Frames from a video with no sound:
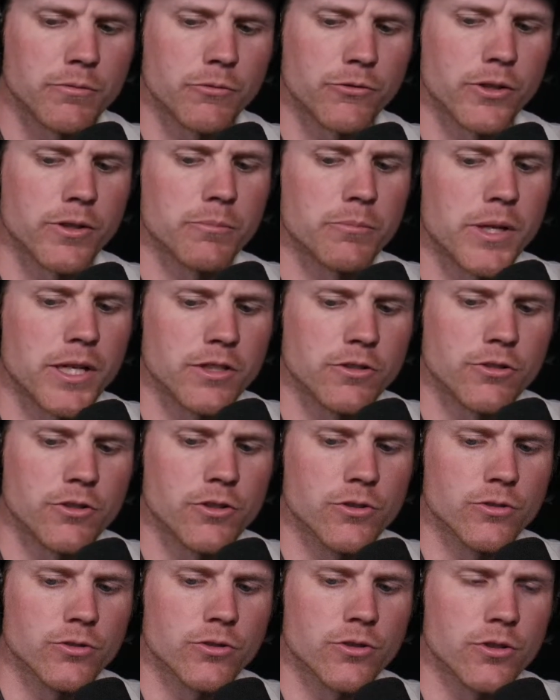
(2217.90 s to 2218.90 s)
would be front page
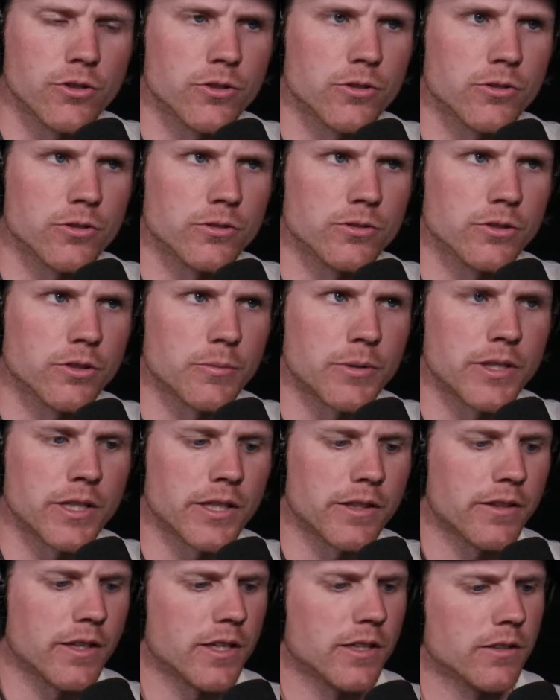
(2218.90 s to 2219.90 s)
news too, something
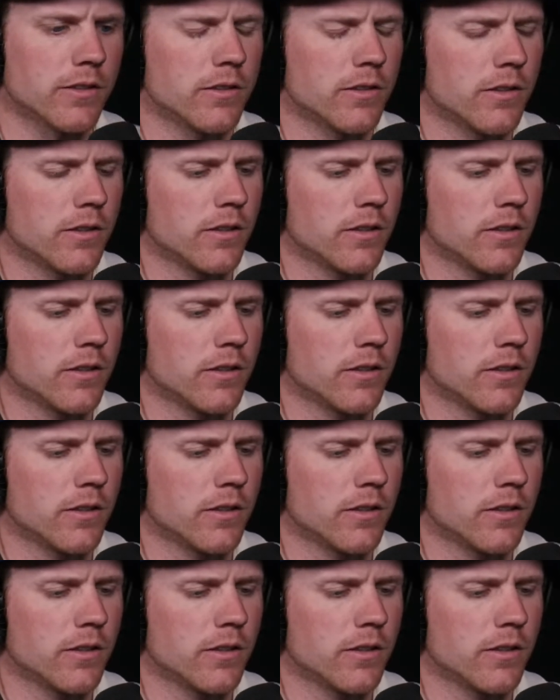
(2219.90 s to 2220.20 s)
like that.